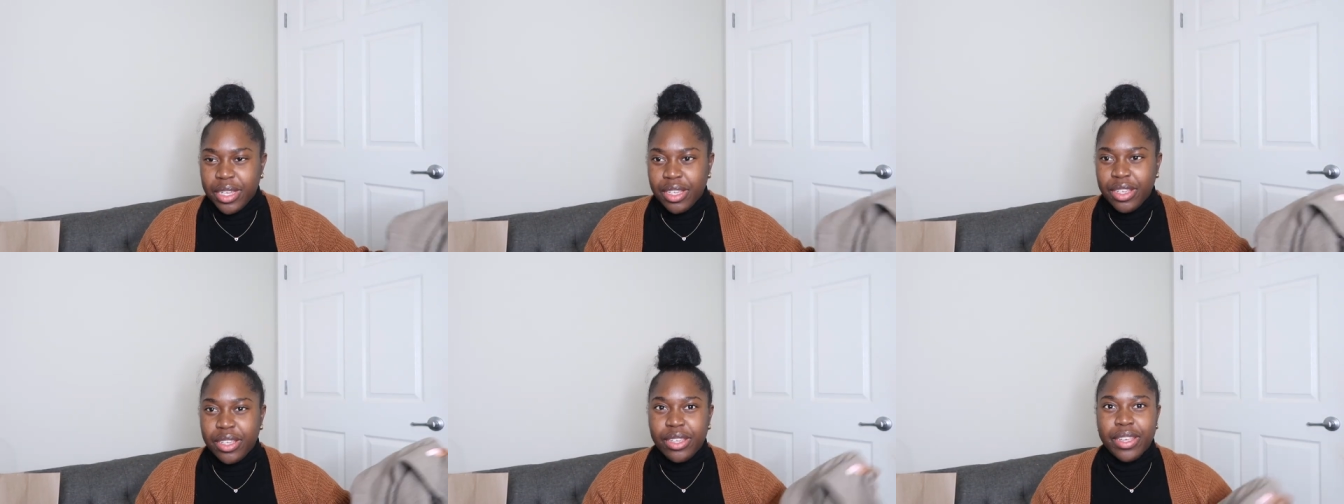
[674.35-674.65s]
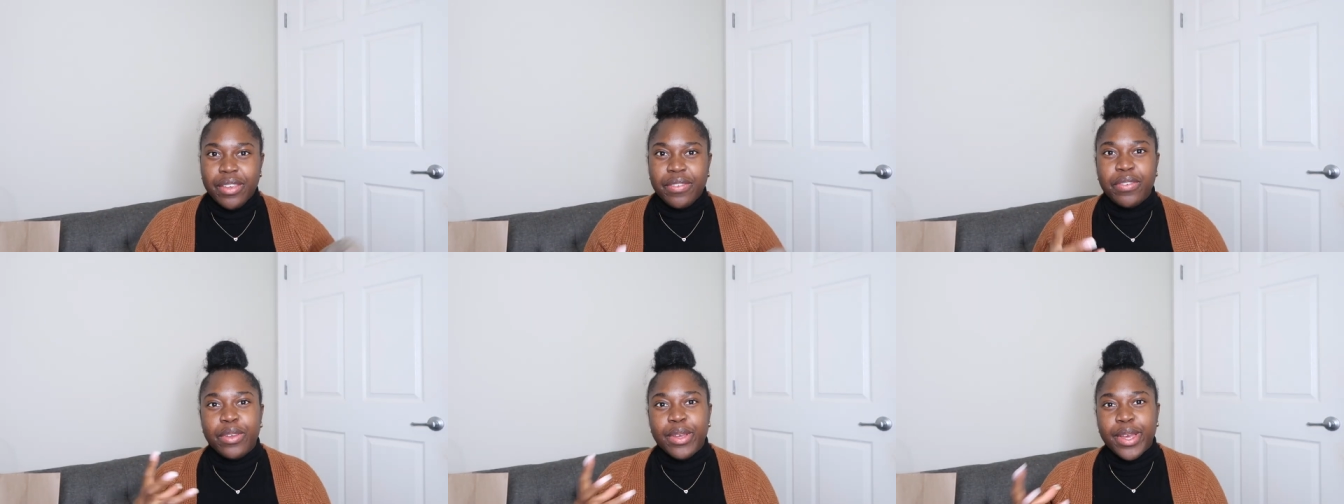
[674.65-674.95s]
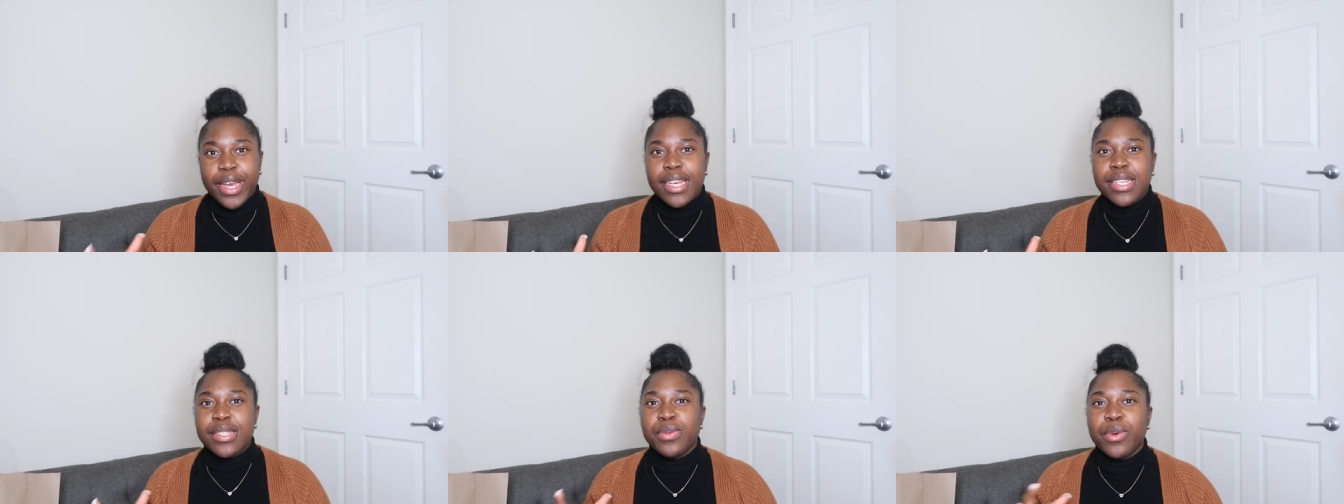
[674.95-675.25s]
if you
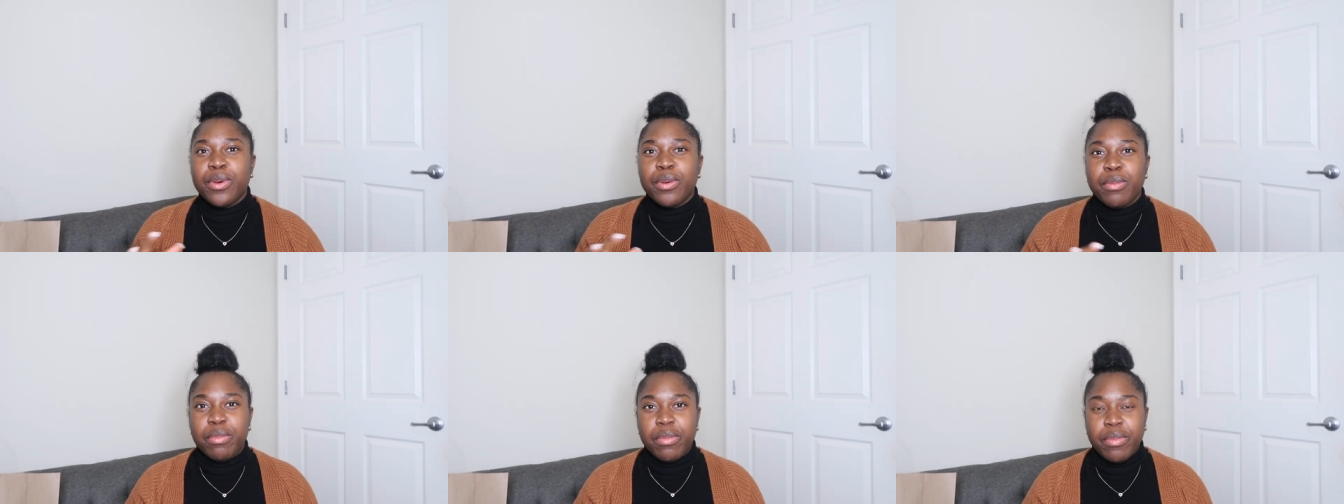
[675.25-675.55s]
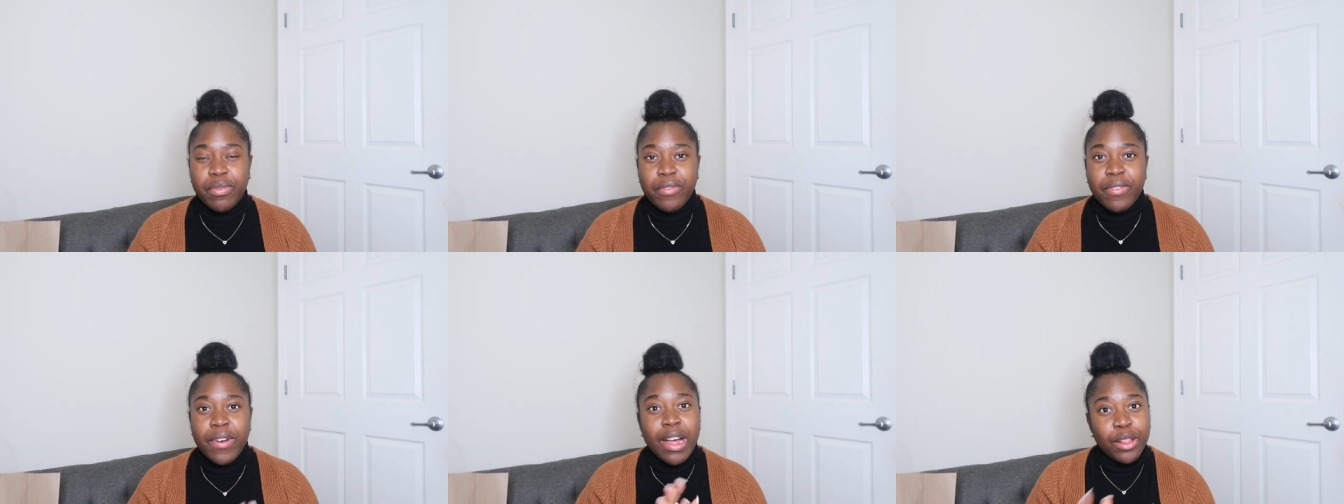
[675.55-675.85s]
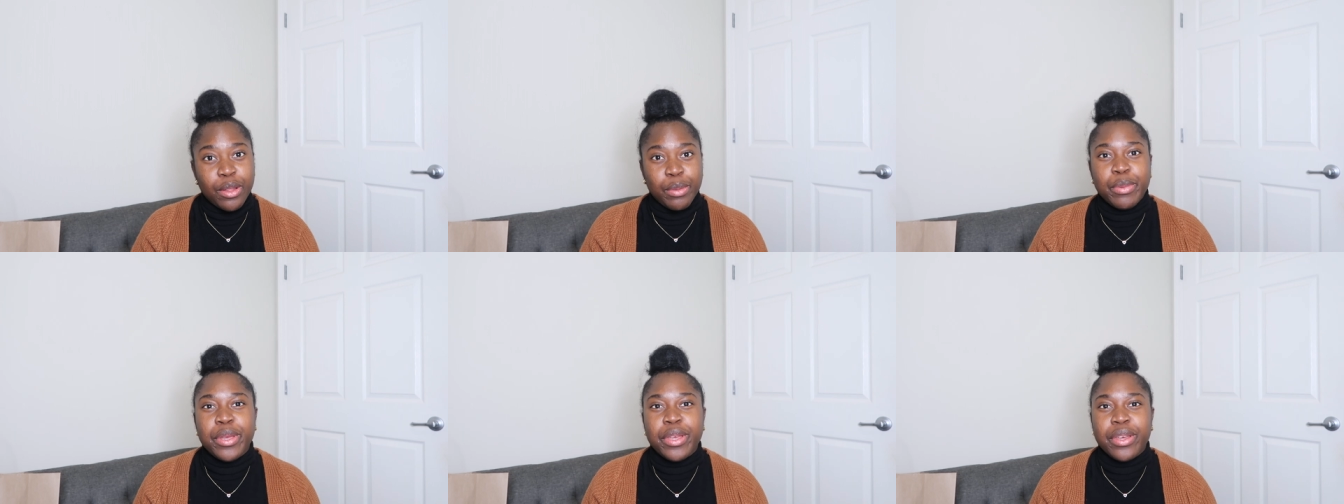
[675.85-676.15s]
guys will
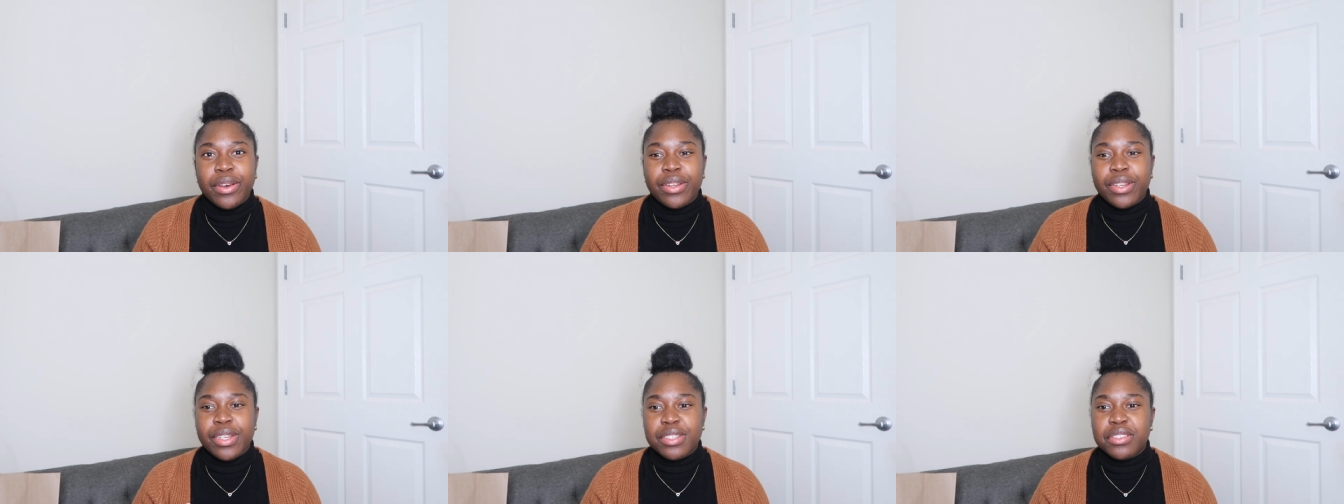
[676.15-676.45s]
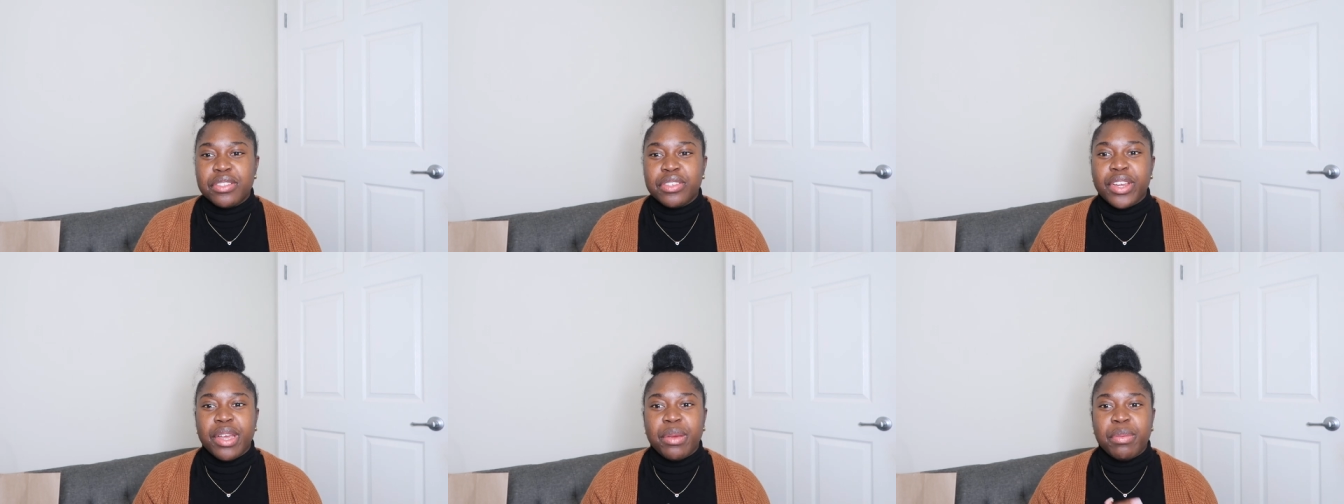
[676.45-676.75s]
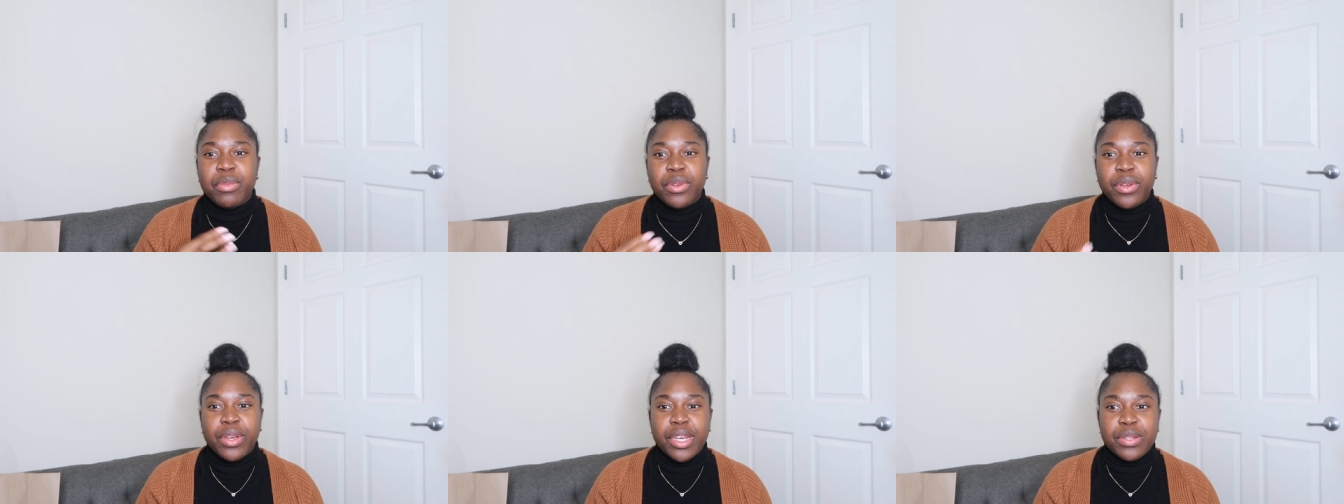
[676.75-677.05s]
follow me on
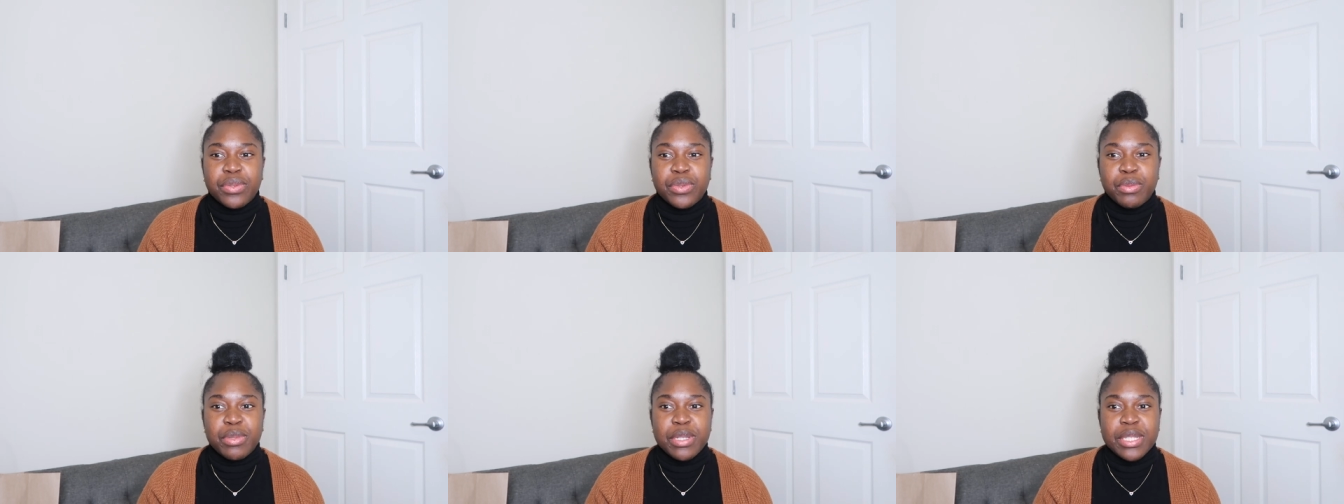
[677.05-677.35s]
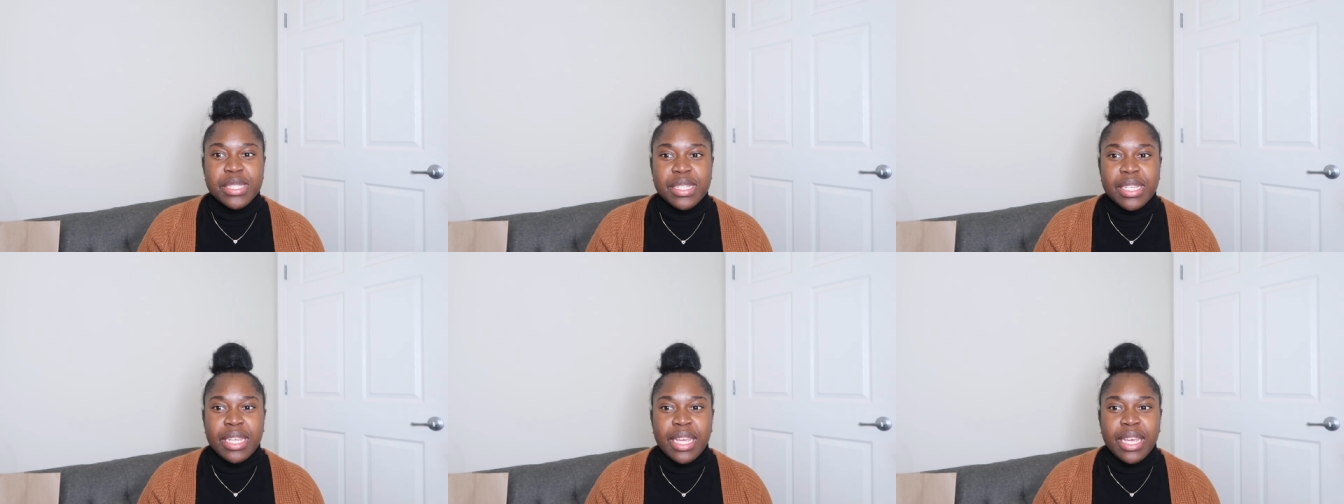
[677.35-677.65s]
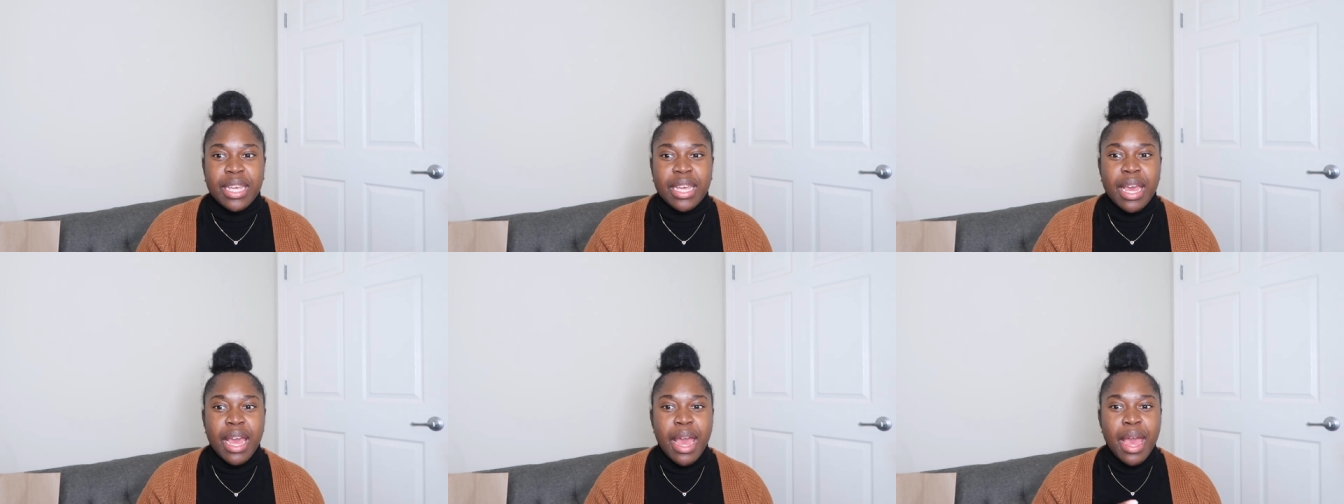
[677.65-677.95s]
Instagram, you guys will be
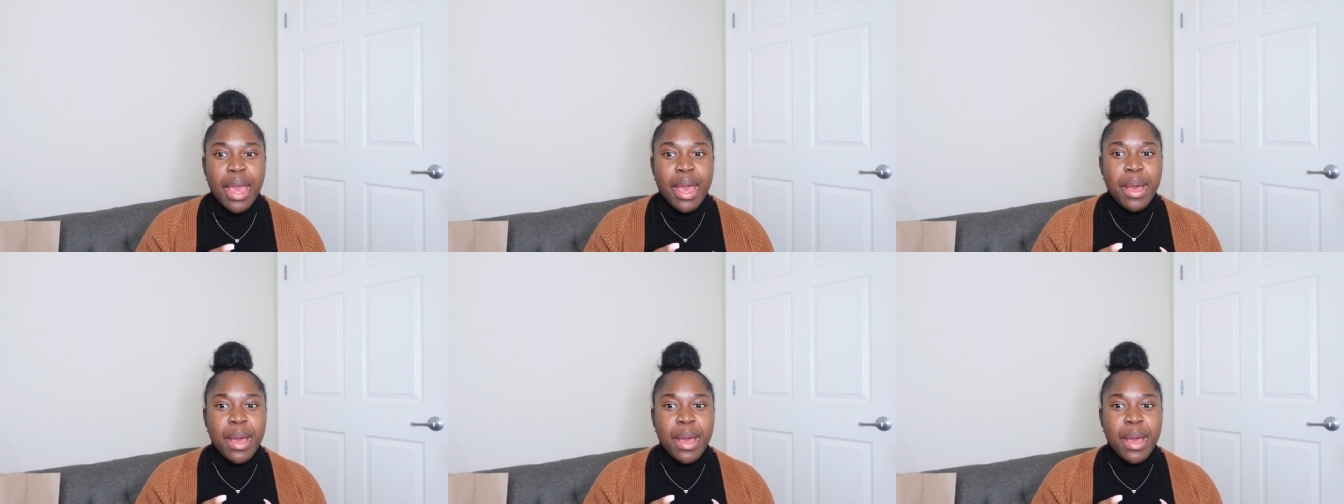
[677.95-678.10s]
seeing